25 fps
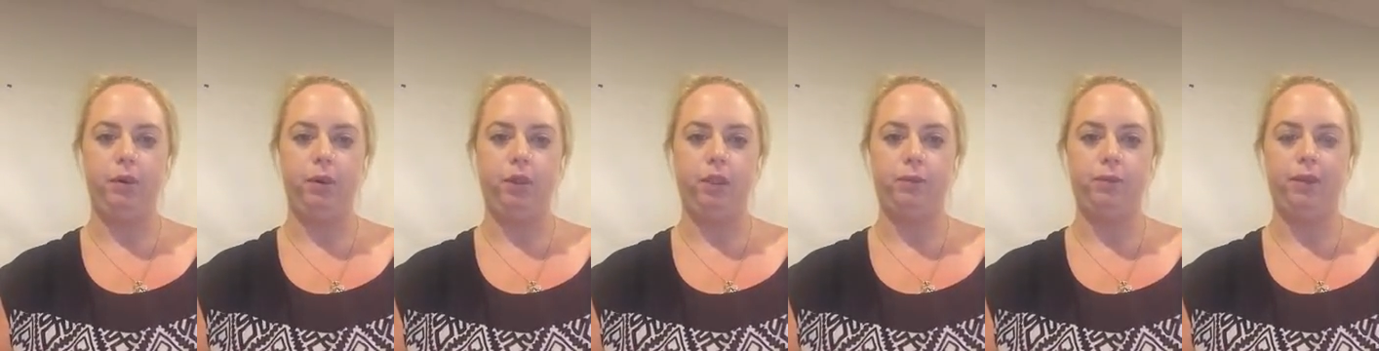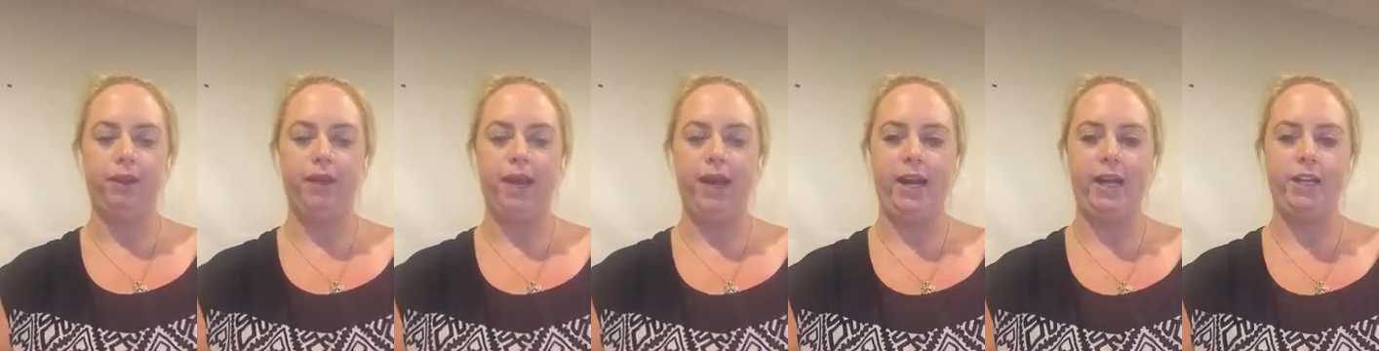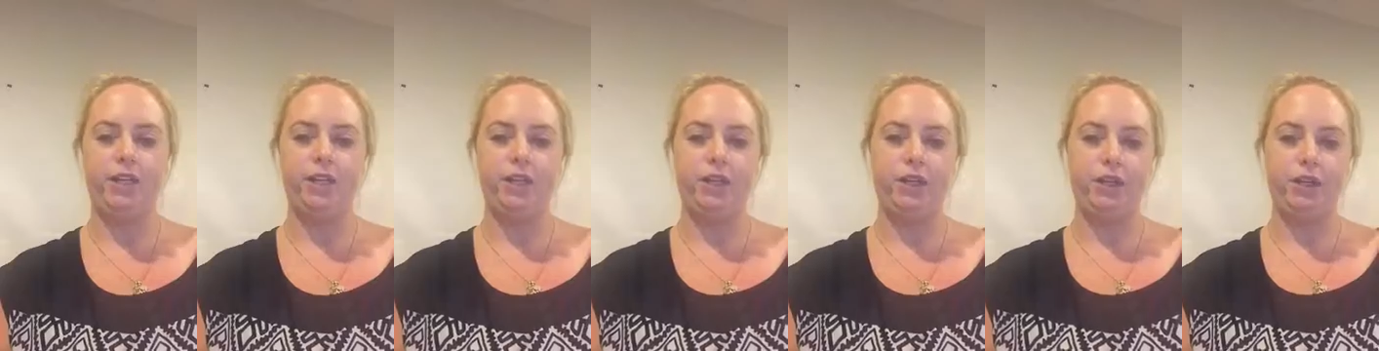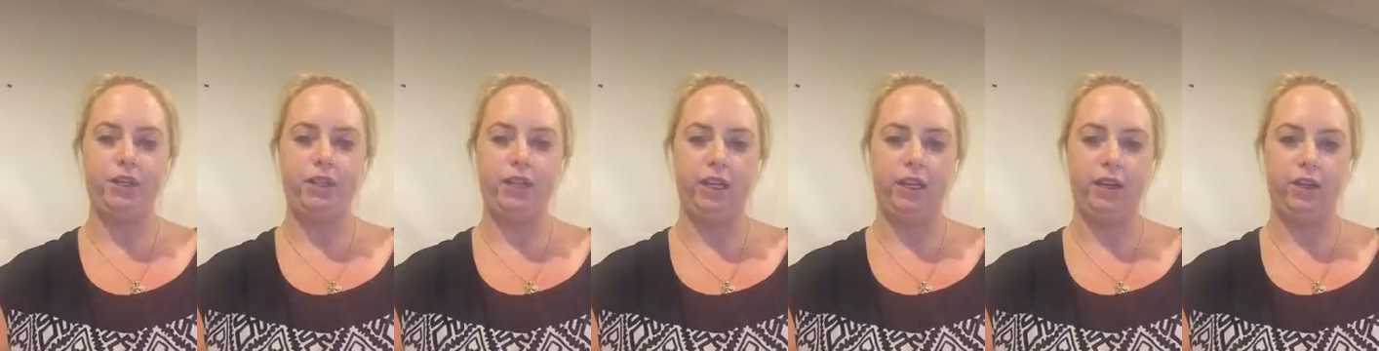multiplication
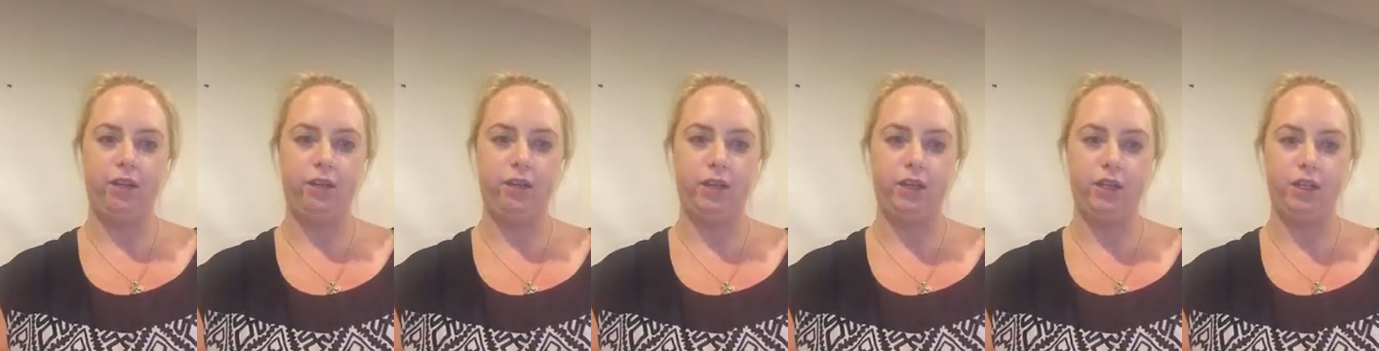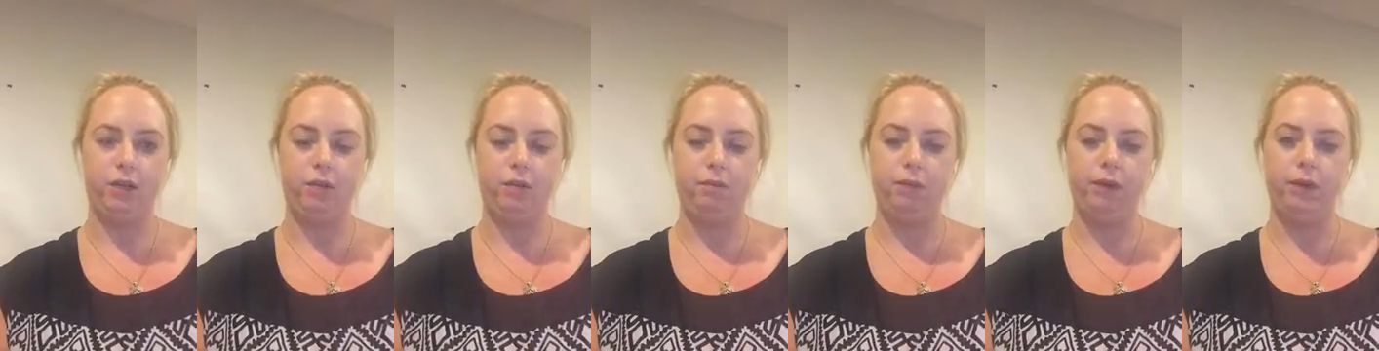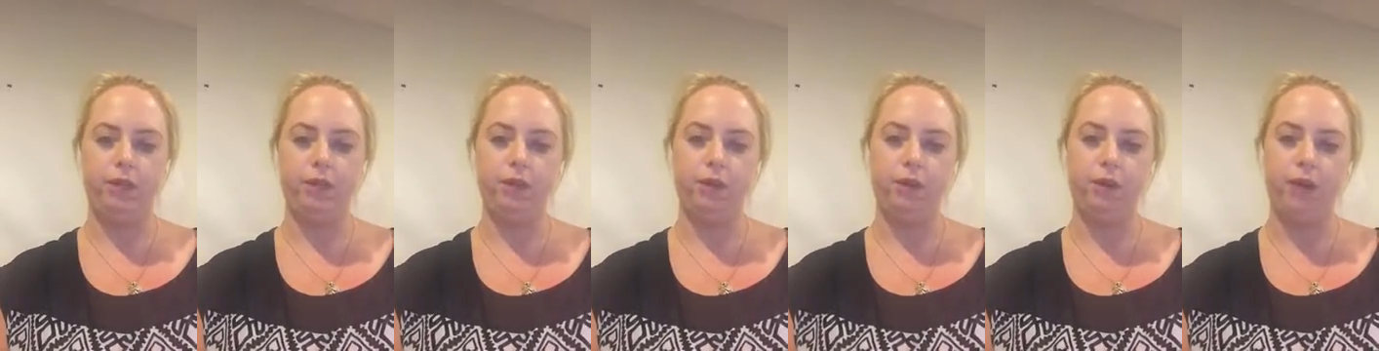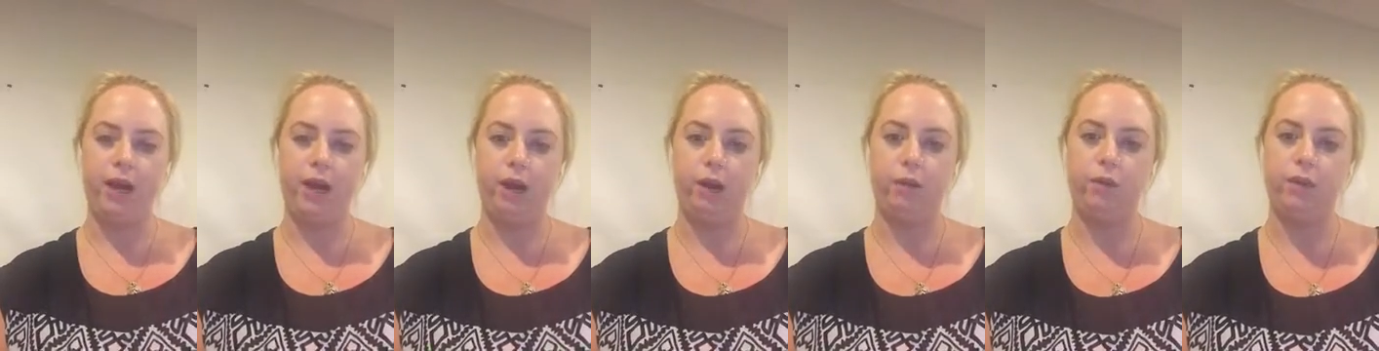using efficient
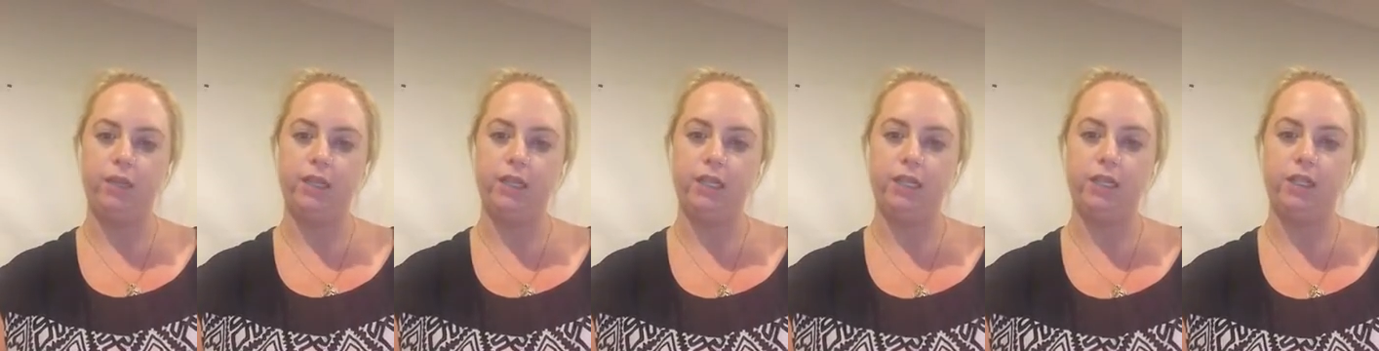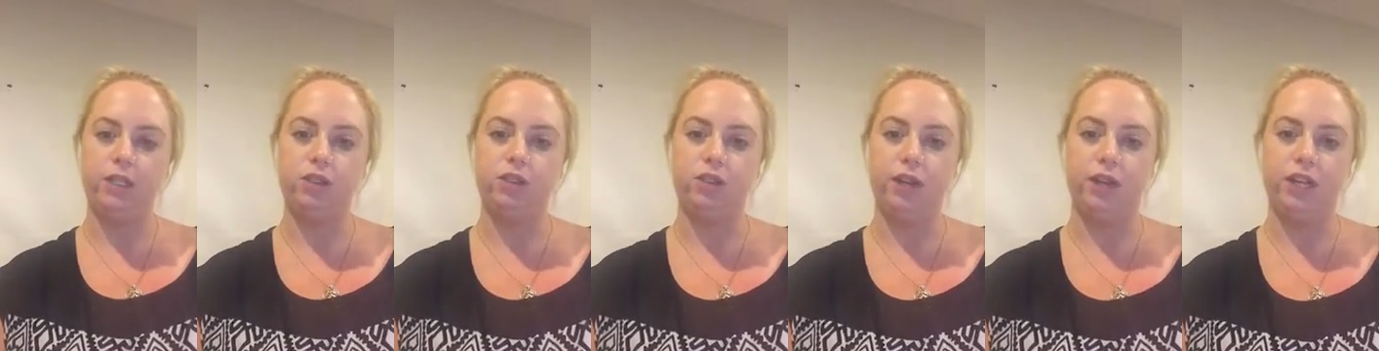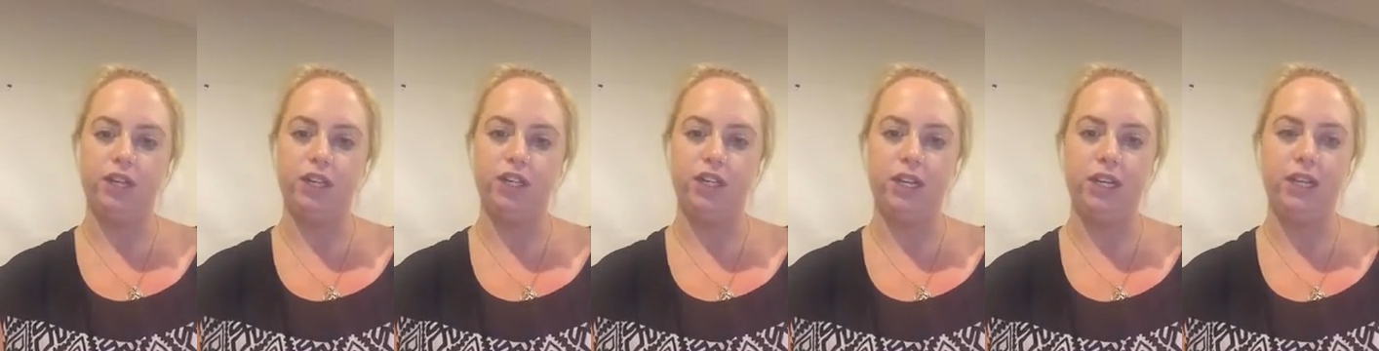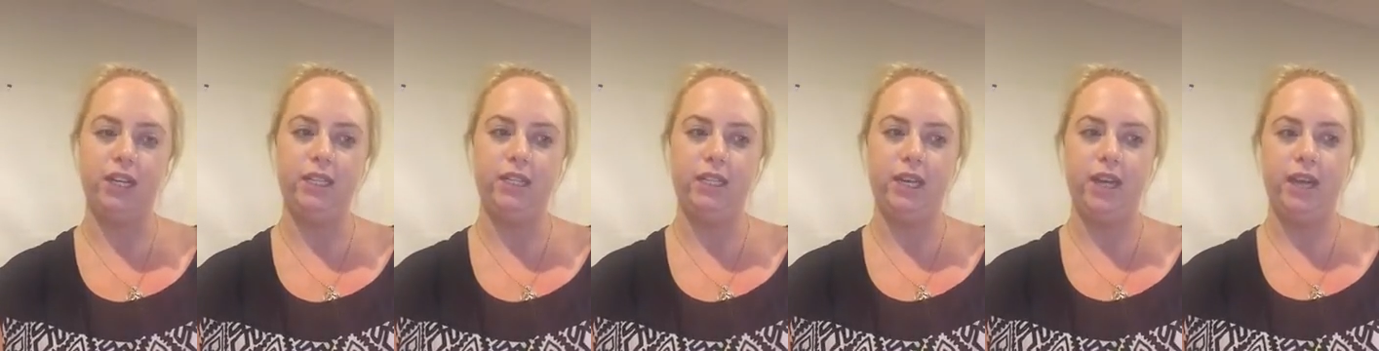mental and written
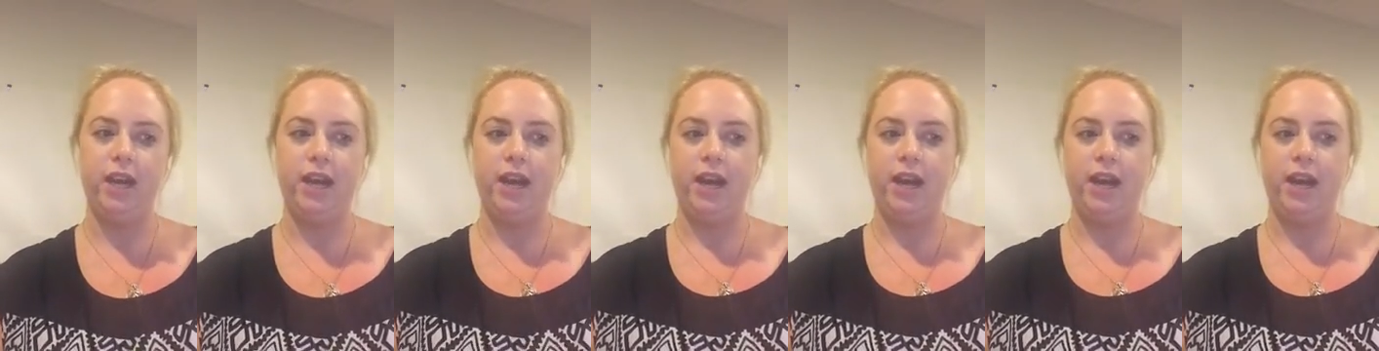strategies